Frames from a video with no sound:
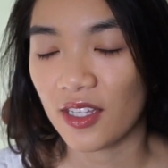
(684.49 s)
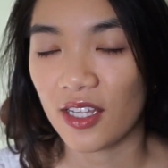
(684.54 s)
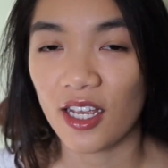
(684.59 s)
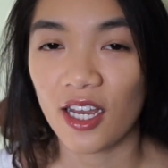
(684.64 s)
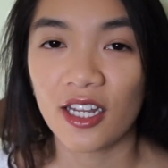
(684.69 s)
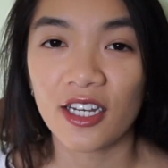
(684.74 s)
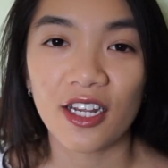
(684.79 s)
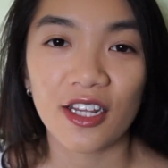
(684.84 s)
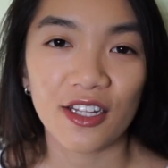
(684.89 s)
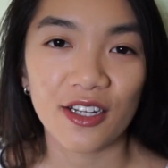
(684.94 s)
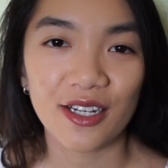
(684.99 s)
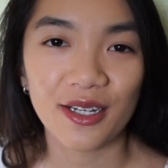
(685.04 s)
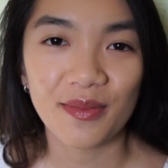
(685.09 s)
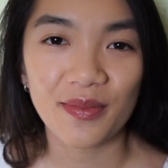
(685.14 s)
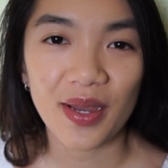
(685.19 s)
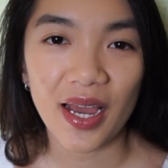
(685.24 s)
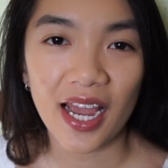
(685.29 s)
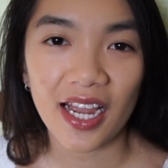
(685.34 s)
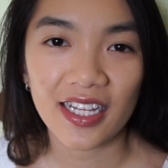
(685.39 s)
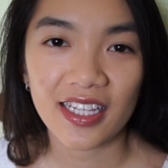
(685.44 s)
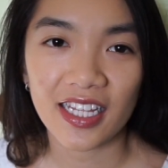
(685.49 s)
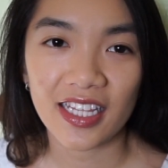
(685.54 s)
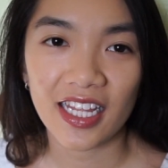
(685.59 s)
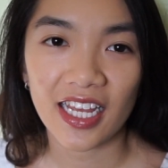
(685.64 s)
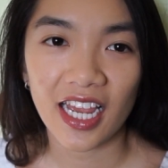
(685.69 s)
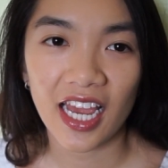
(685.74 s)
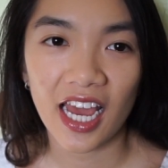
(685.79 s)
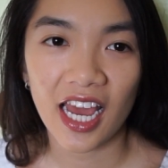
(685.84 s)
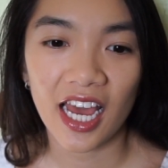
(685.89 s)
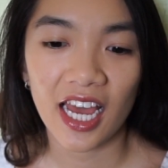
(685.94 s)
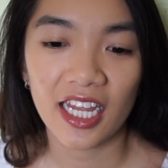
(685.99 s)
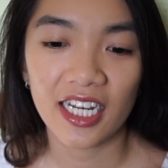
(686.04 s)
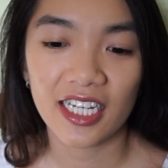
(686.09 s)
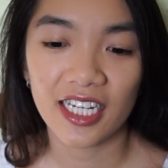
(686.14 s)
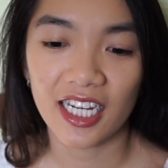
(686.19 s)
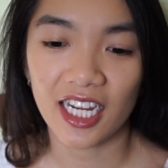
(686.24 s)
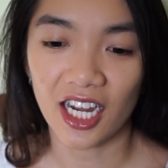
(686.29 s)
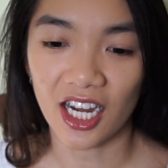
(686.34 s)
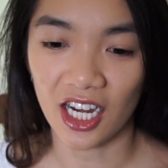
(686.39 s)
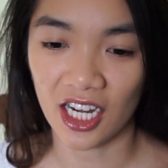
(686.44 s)
Another impact that they had
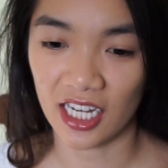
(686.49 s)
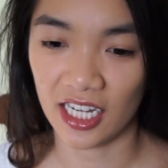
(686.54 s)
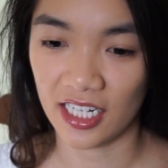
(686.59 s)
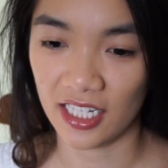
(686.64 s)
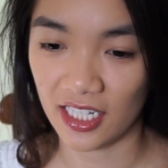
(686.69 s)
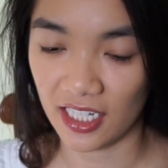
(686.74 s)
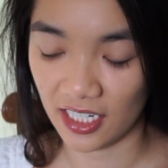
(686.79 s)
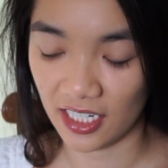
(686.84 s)
on